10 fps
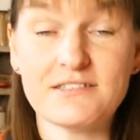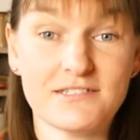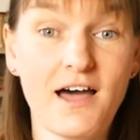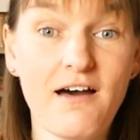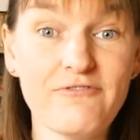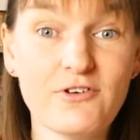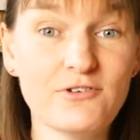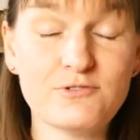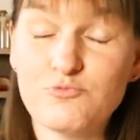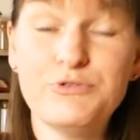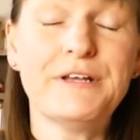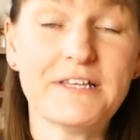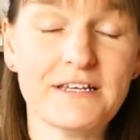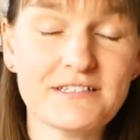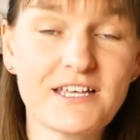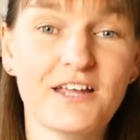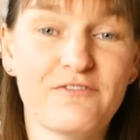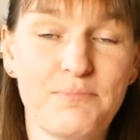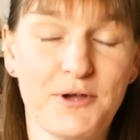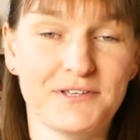staff who's really scared
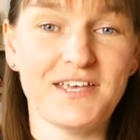of birds,